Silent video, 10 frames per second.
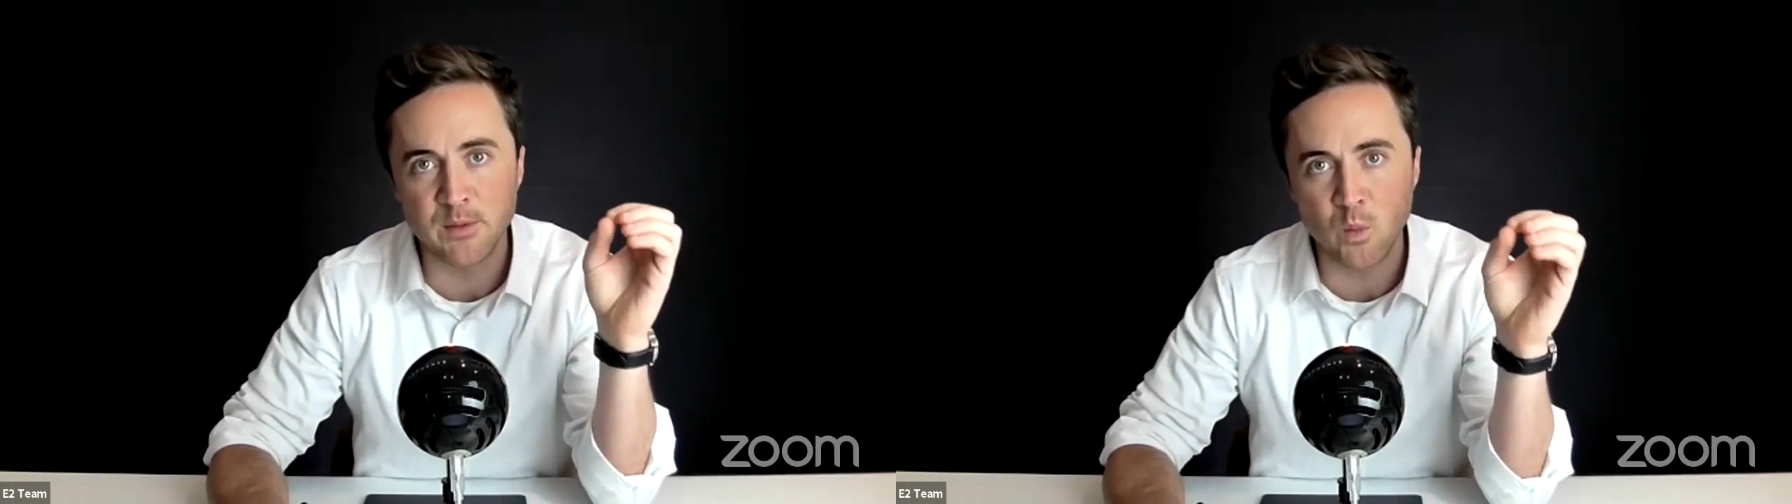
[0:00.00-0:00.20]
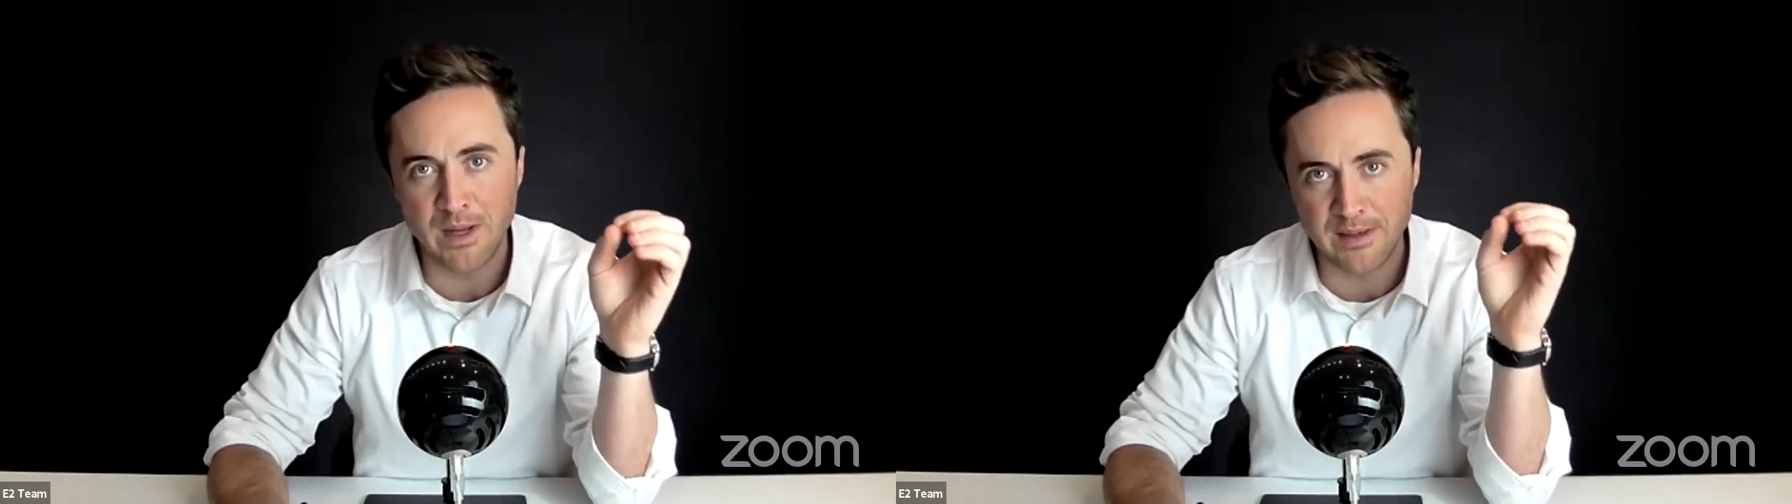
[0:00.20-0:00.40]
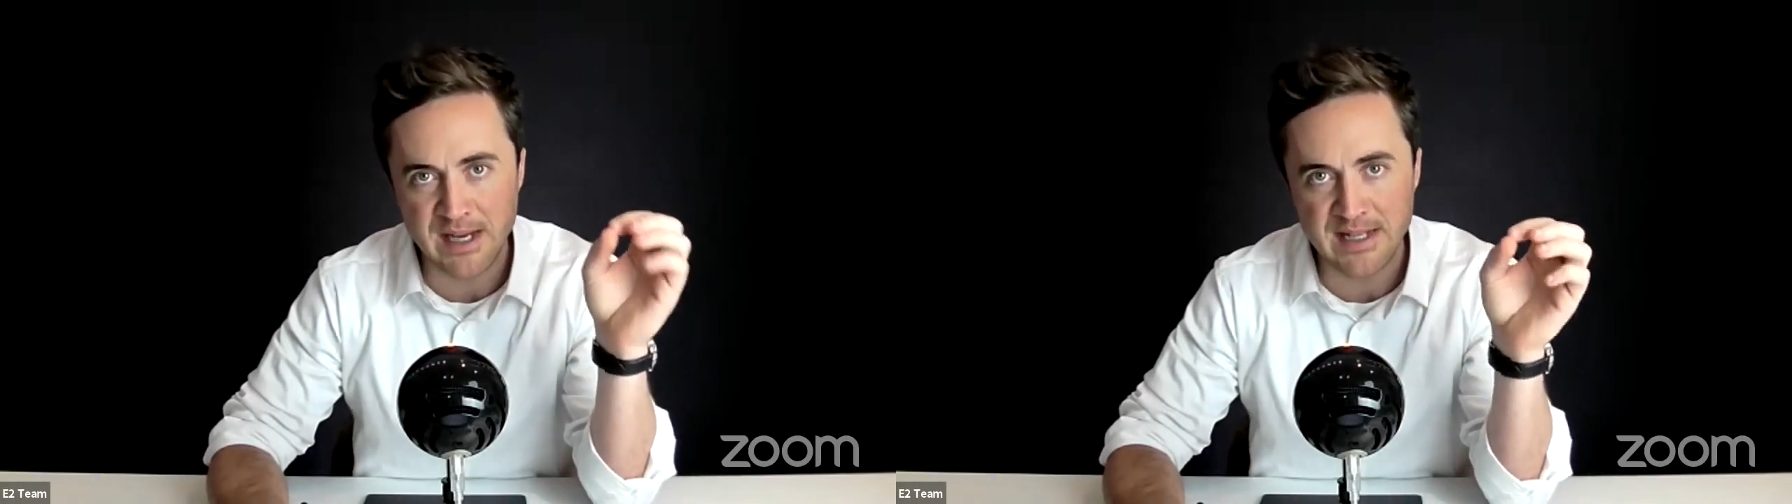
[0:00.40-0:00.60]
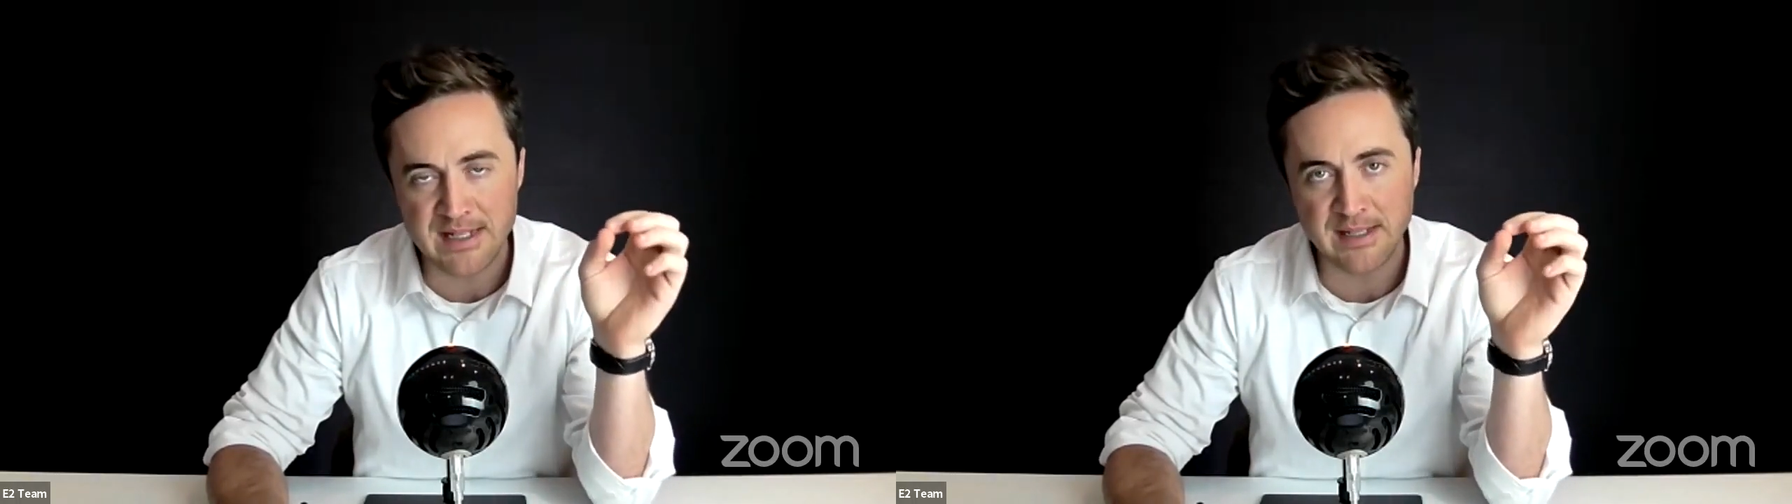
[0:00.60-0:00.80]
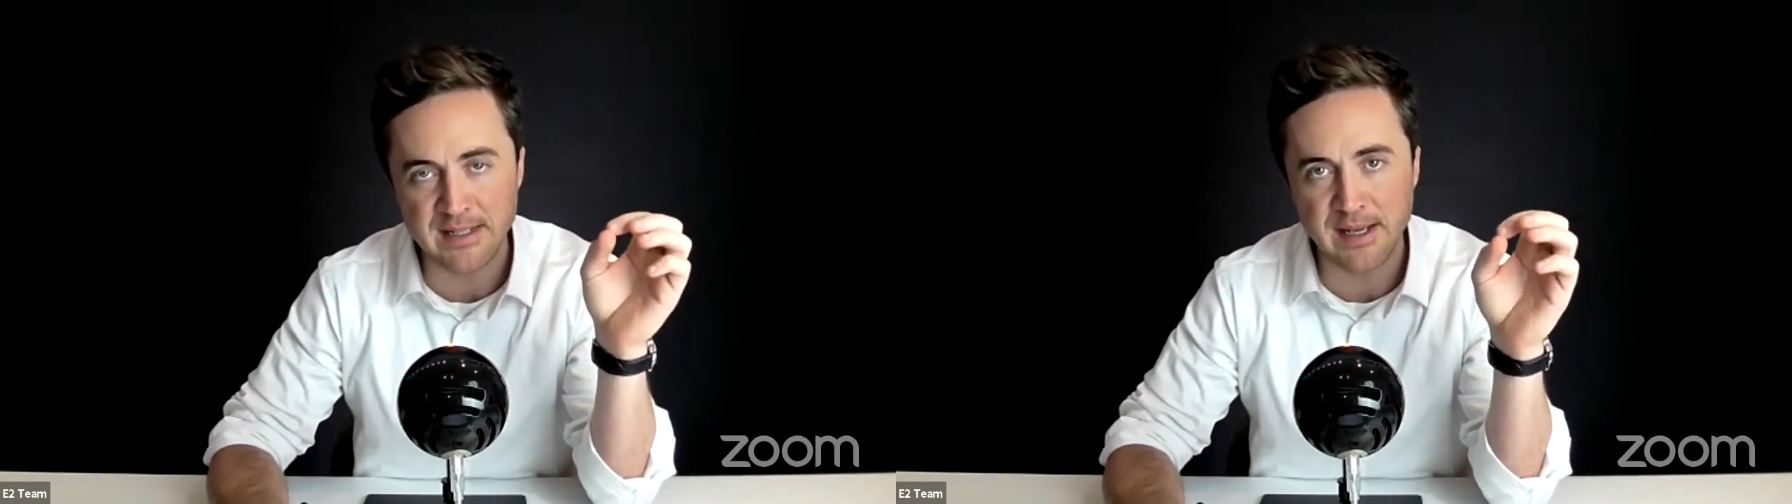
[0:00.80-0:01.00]
one
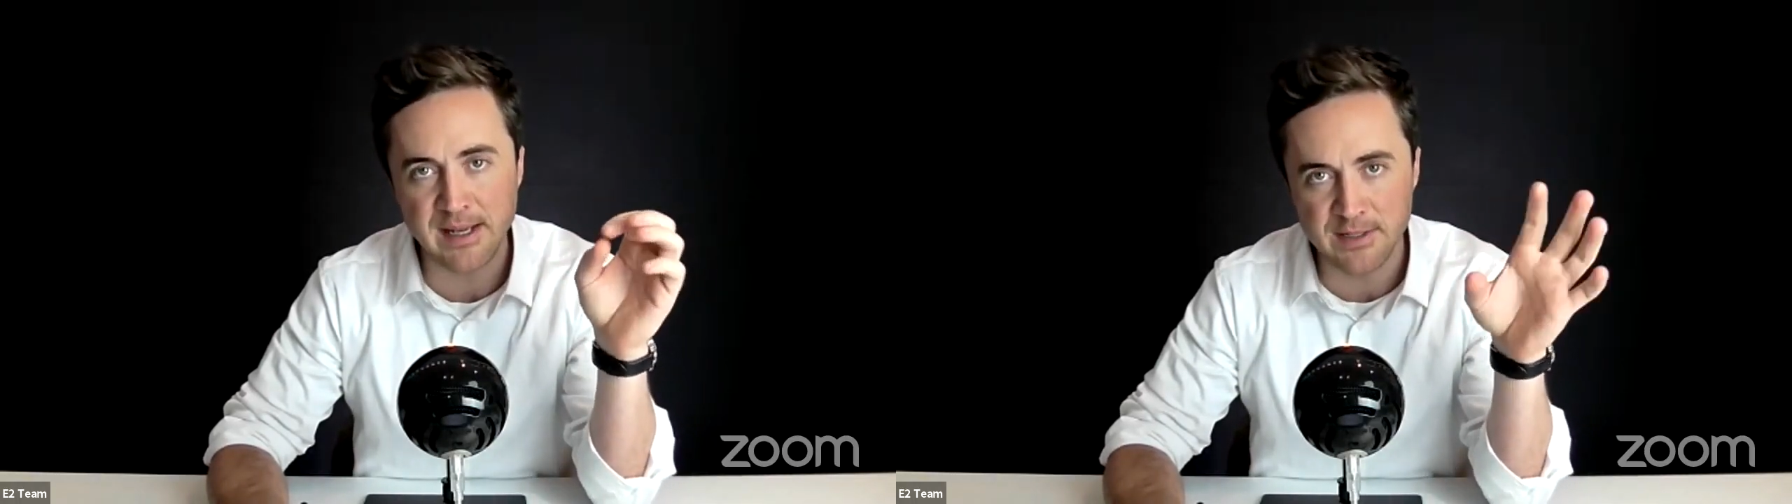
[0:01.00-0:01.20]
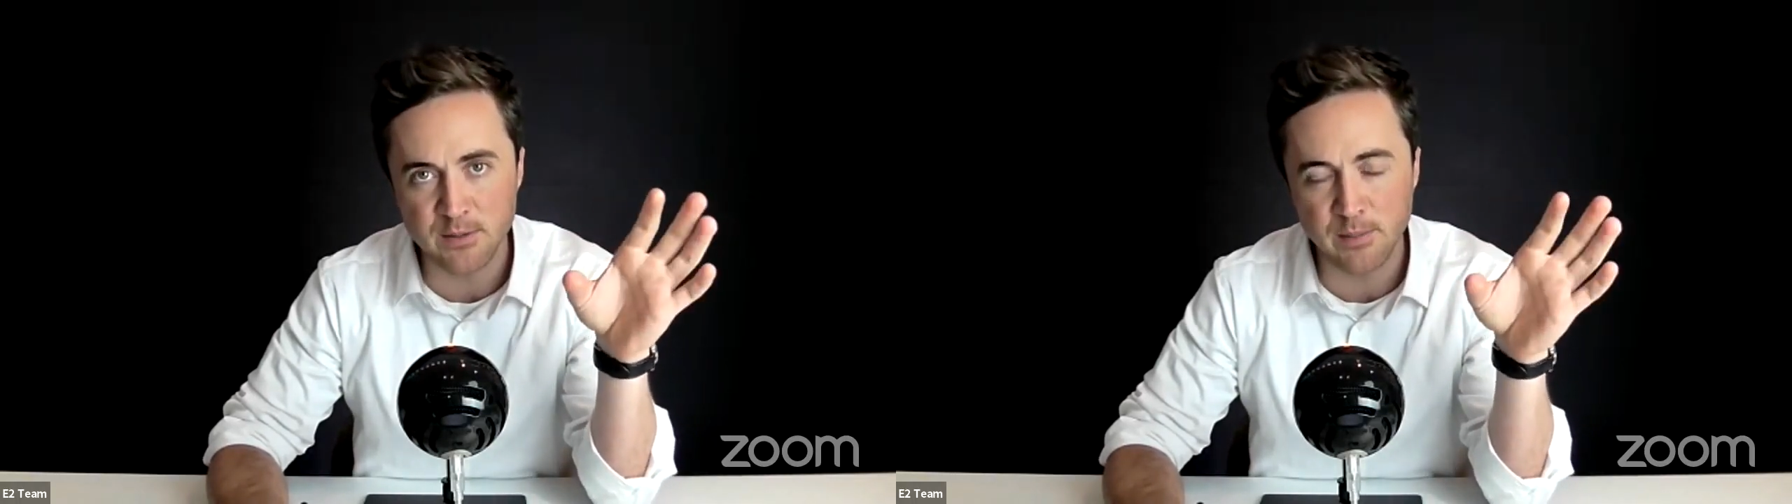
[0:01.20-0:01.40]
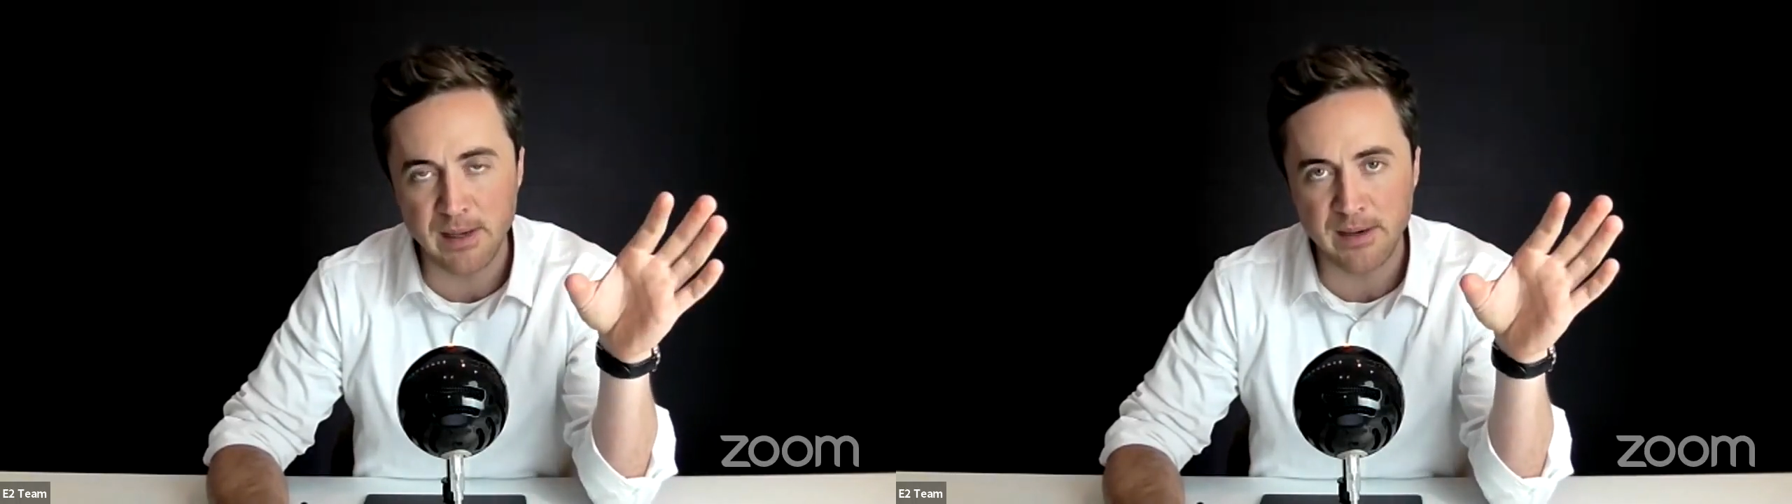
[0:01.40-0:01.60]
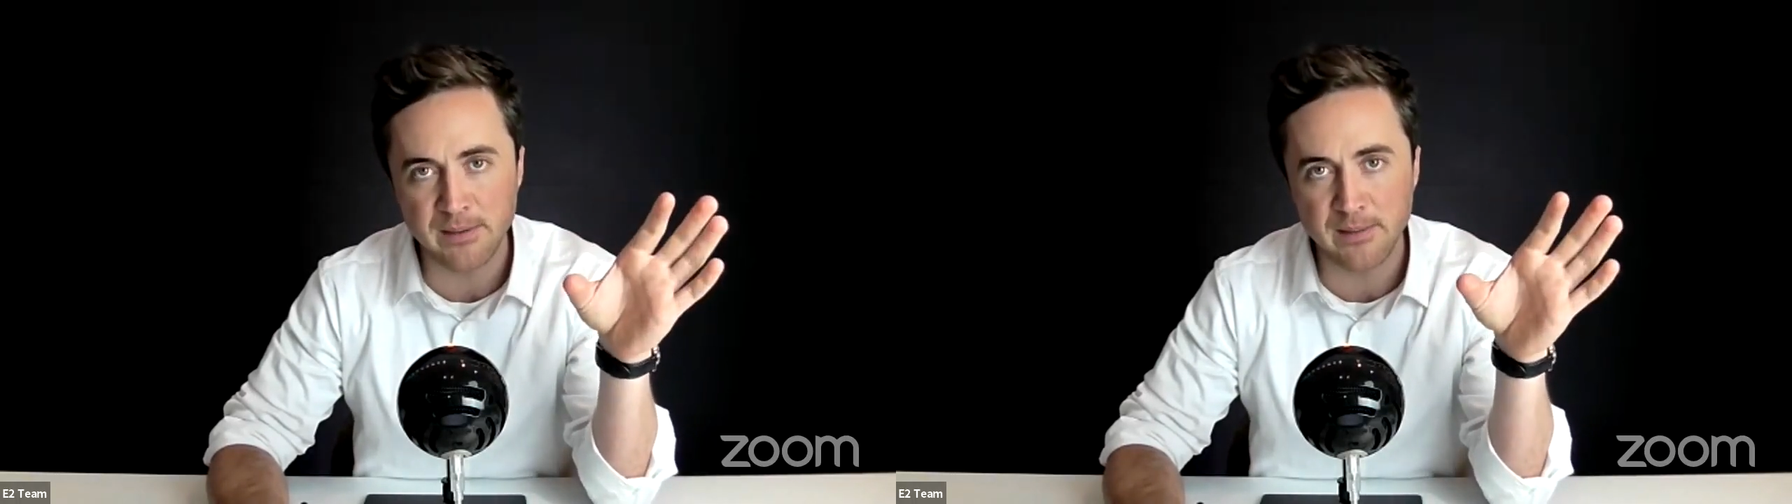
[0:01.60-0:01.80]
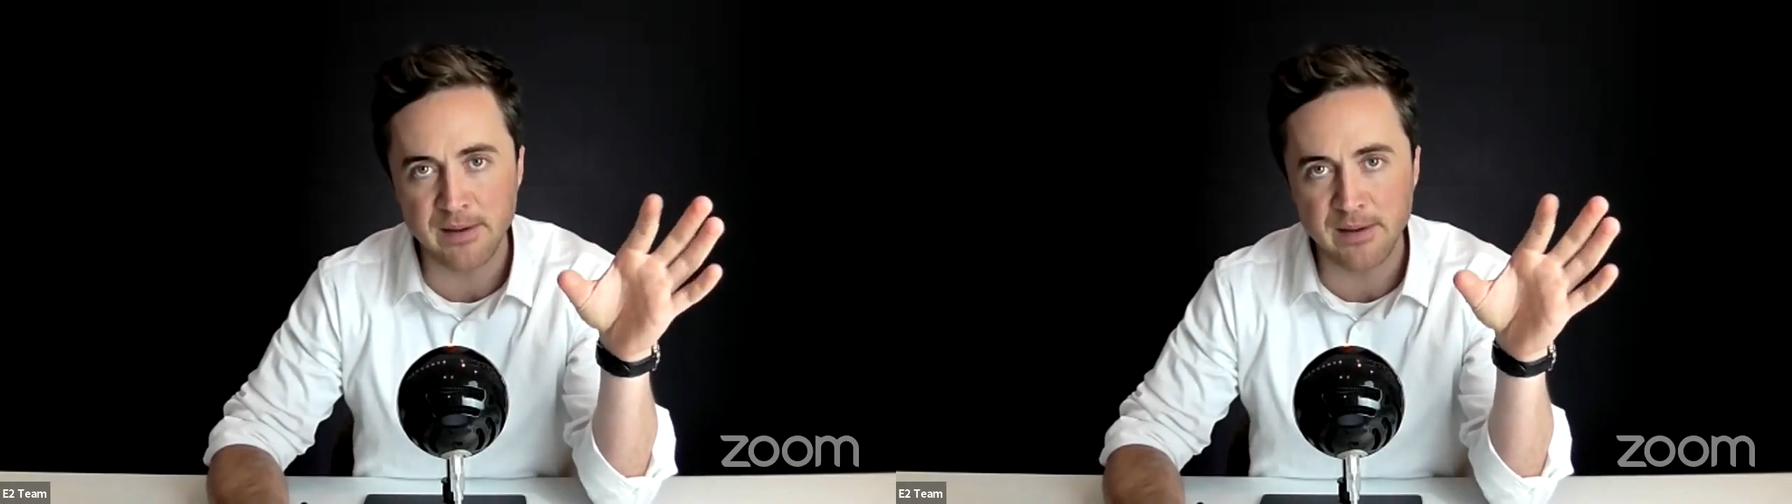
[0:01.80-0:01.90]
idea into a paragraph,